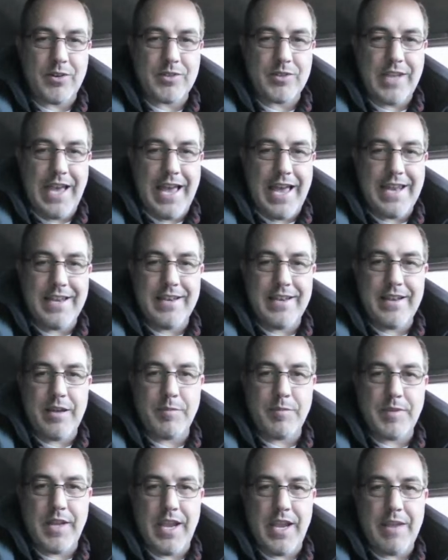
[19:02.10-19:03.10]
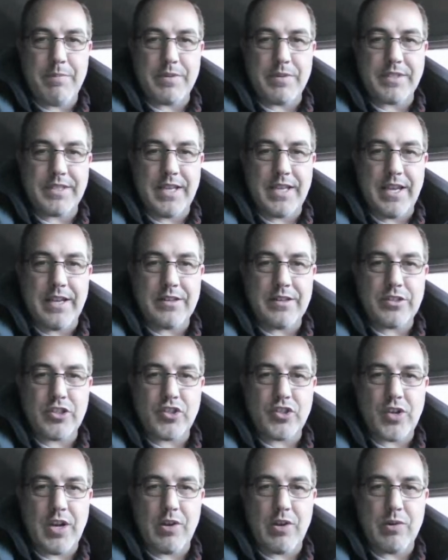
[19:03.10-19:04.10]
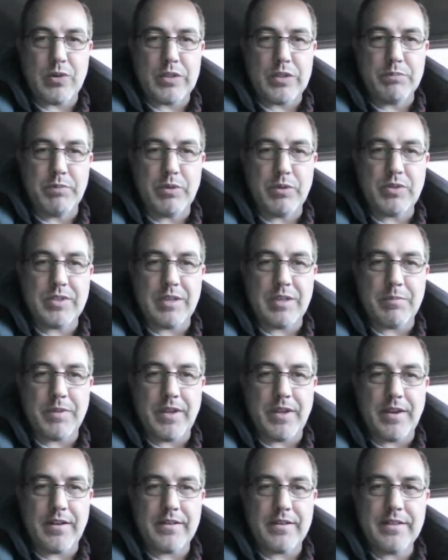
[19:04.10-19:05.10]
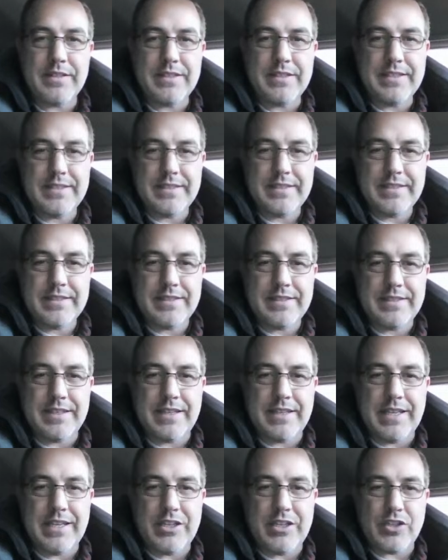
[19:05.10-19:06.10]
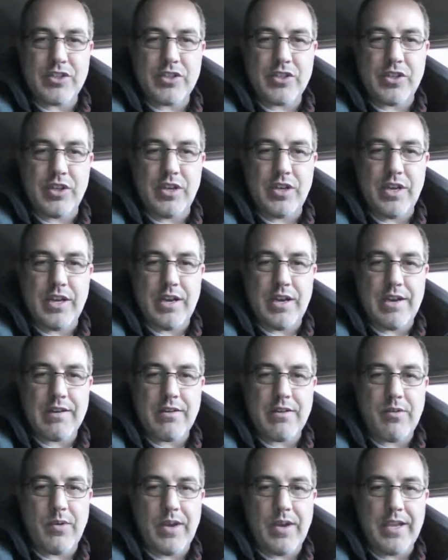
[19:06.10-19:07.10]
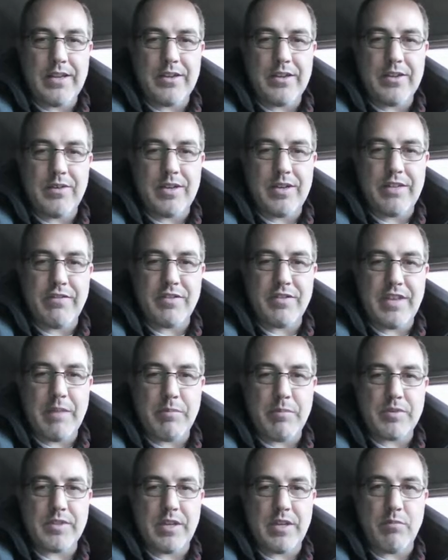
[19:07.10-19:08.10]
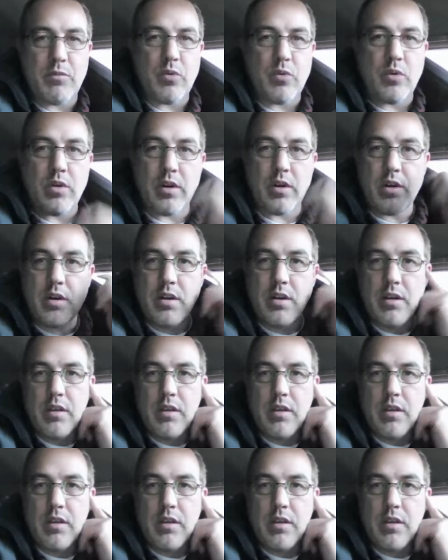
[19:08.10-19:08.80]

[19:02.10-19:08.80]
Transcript: So I added up to 8%, just trying to hold boost up there, and just could not quite do it, even with 8% more